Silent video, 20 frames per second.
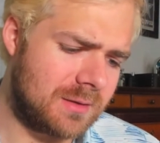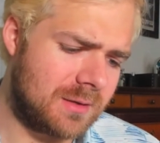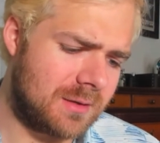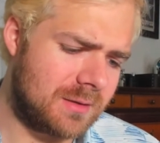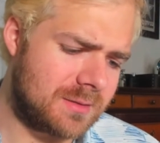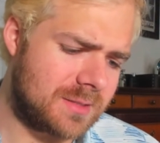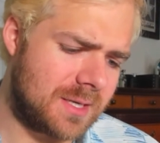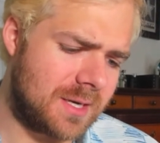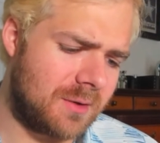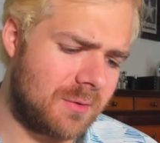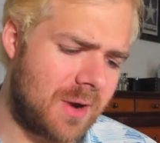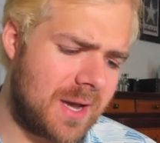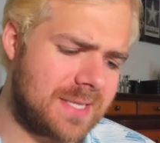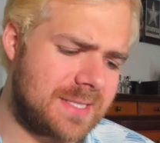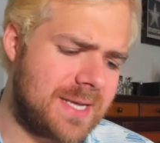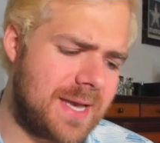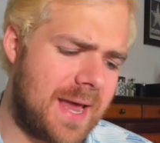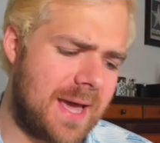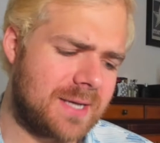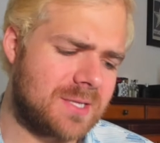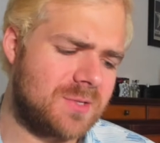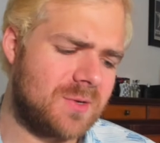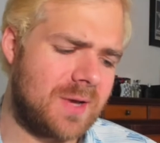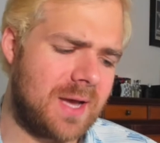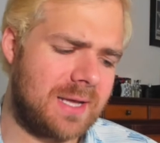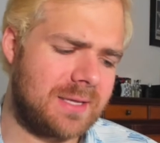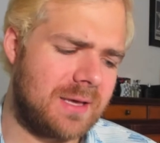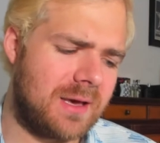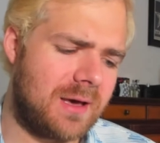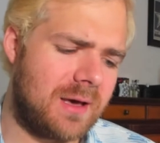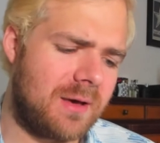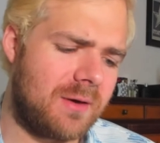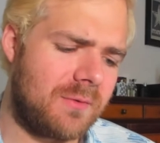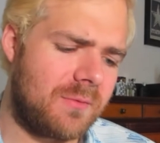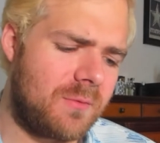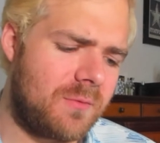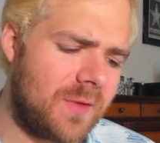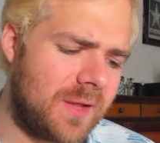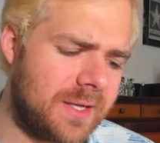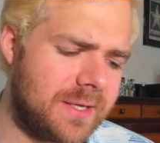So anyways, next we got the
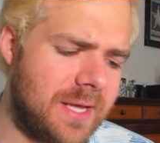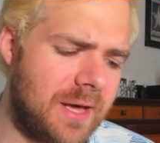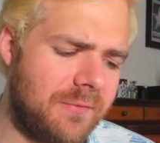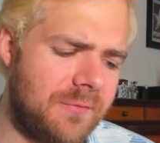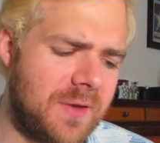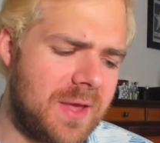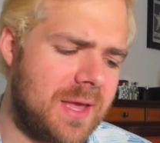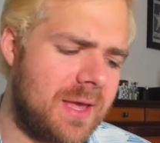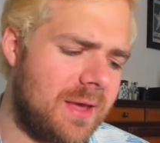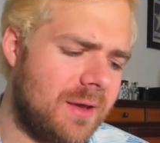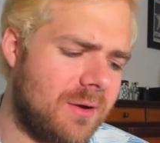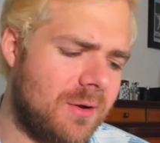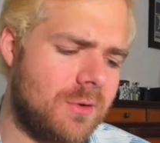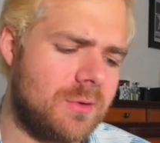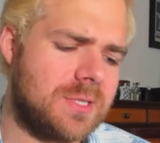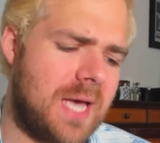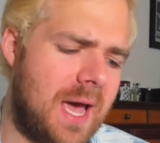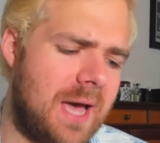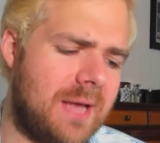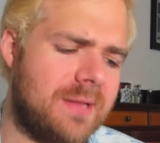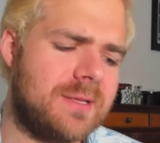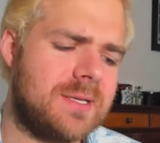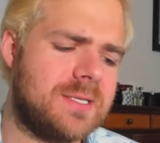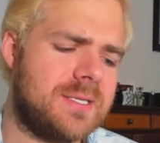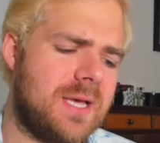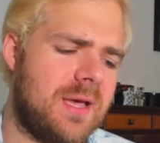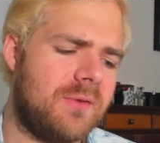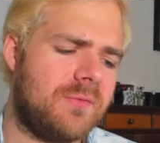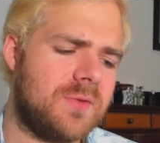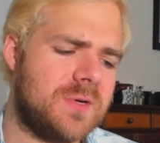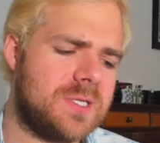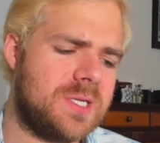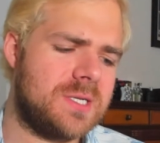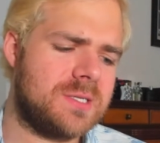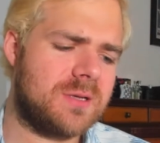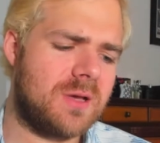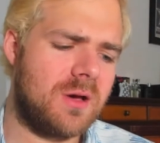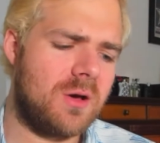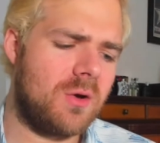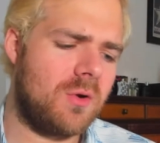Philadelphia Eagles at the San
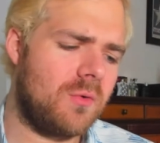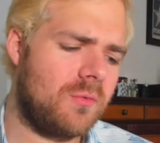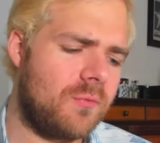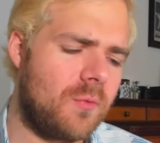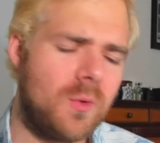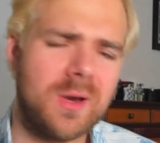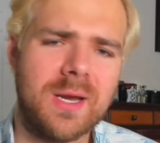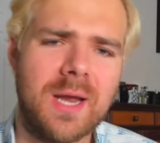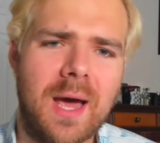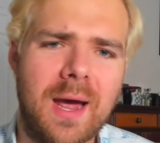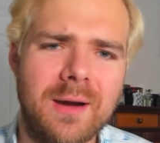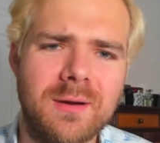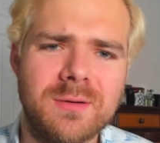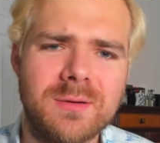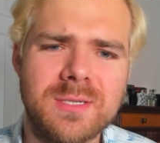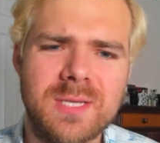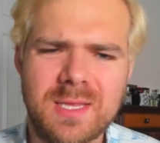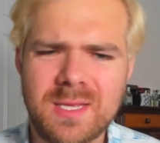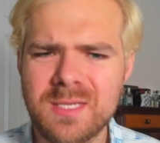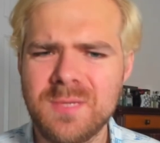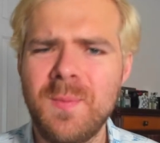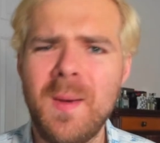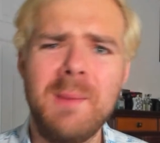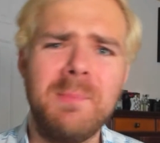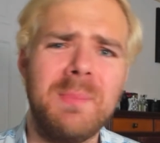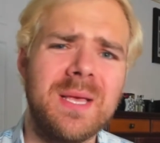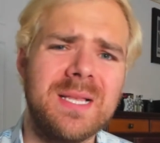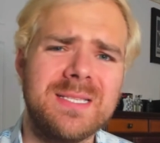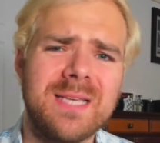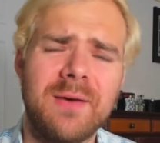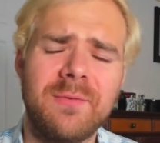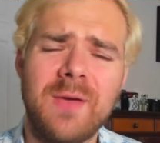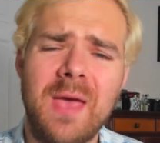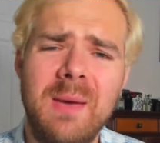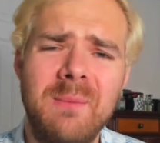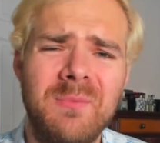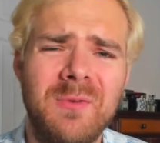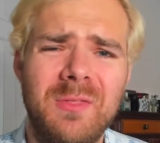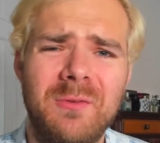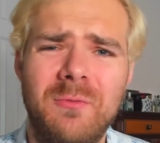Francisco 49ers. And this might be a tough
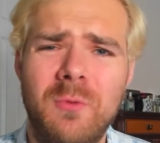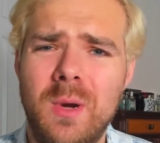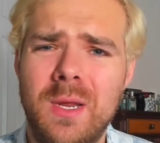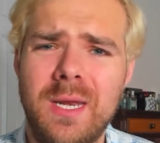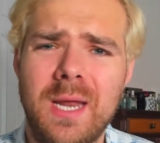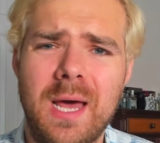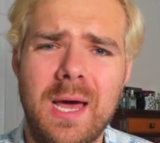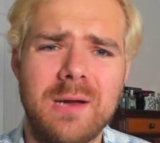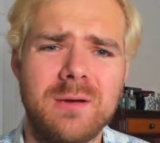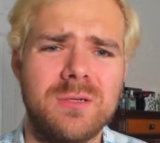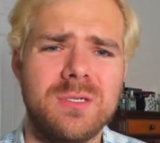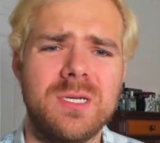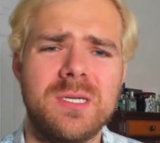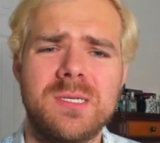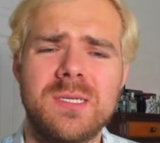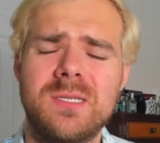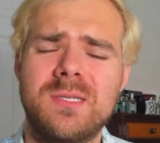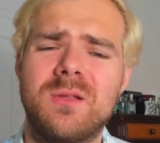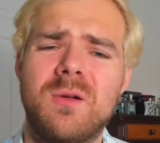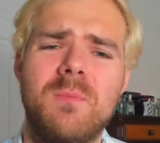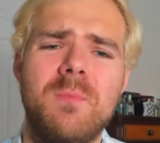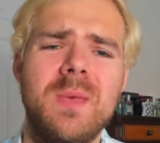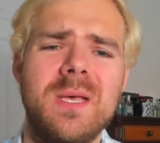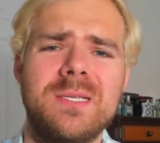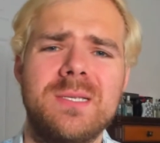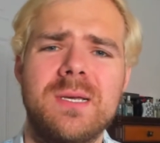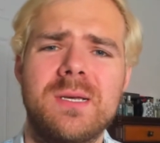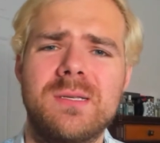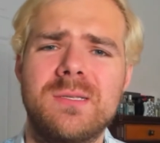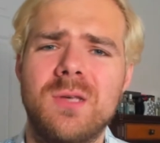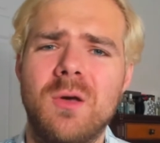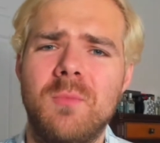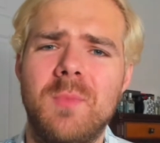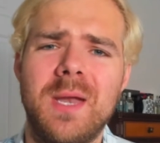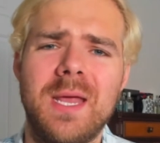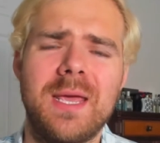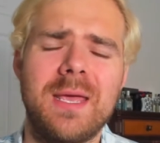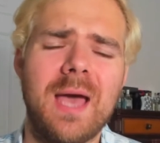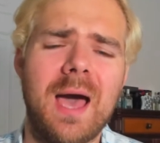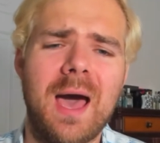game for the 49ers just because they're missing so
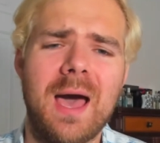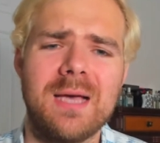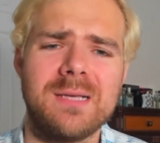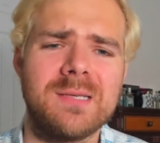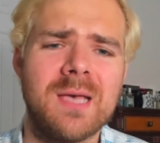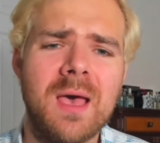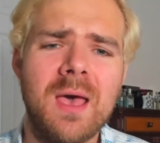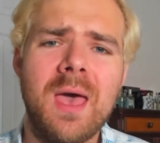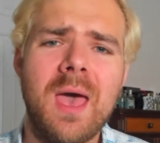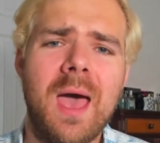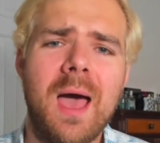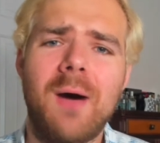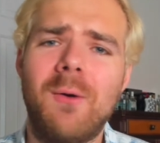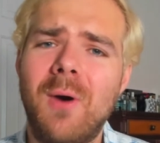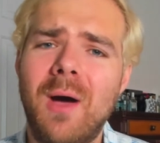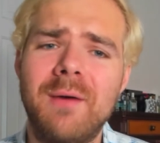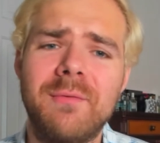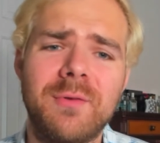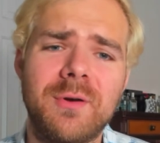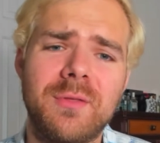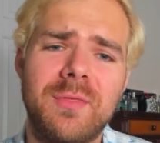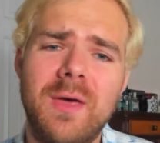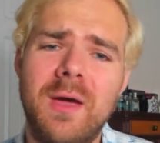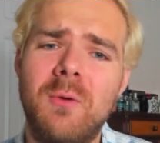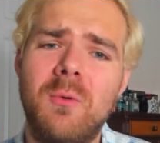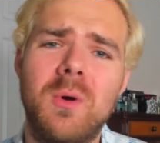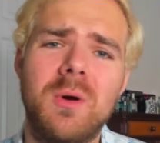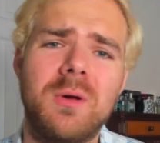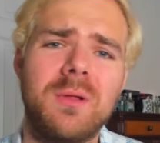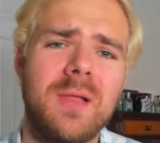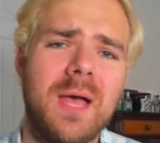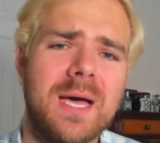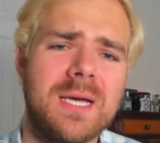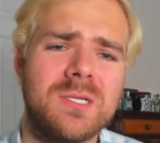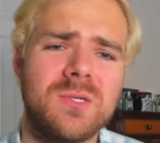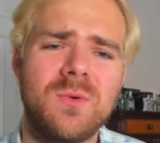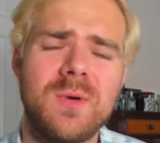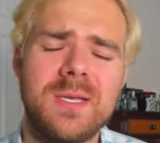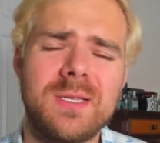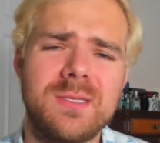many guys. However, they were
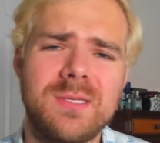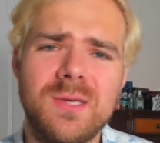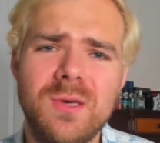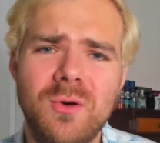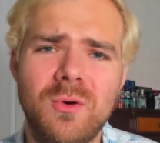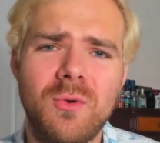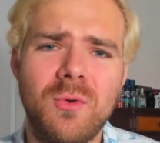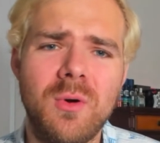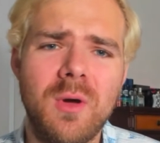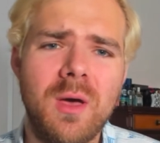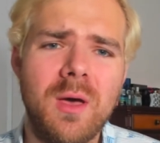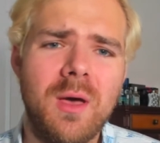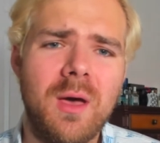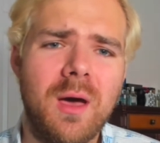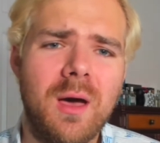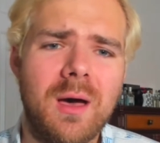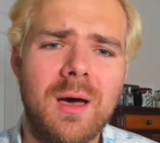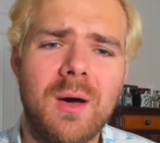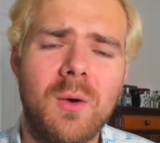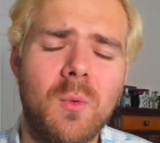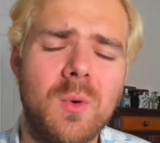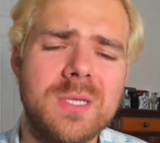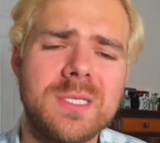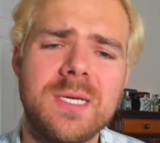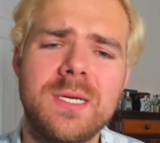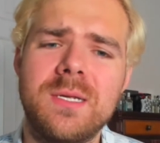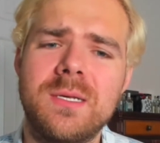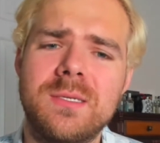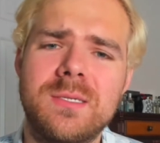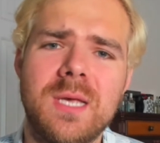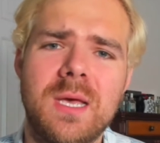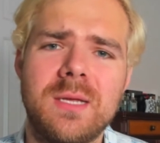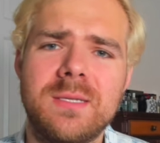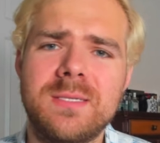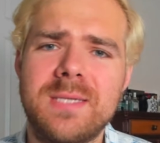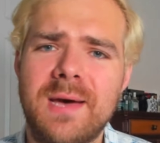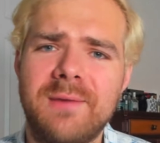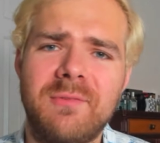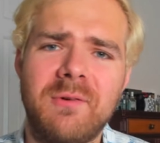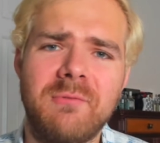last week too. Wasn't as
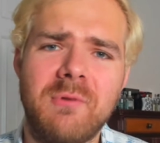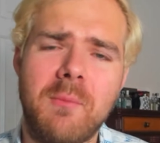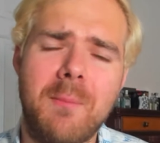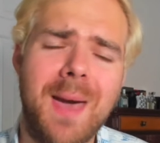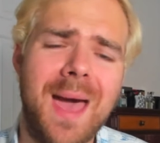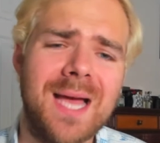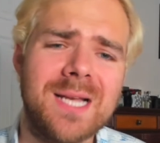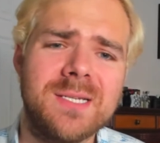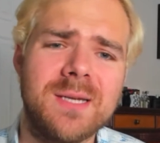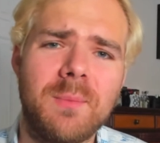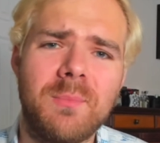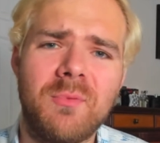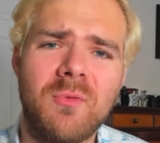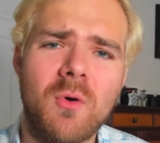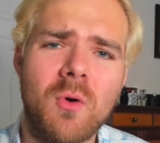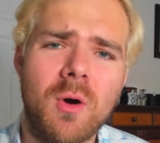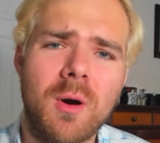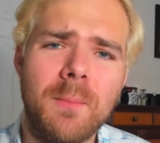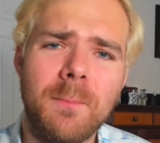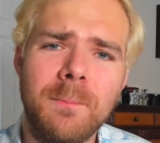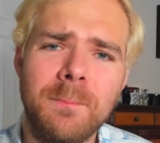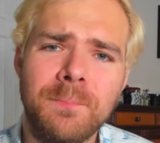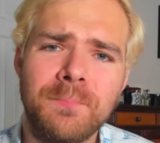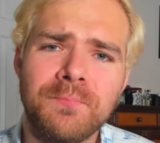tough of a matchup for them.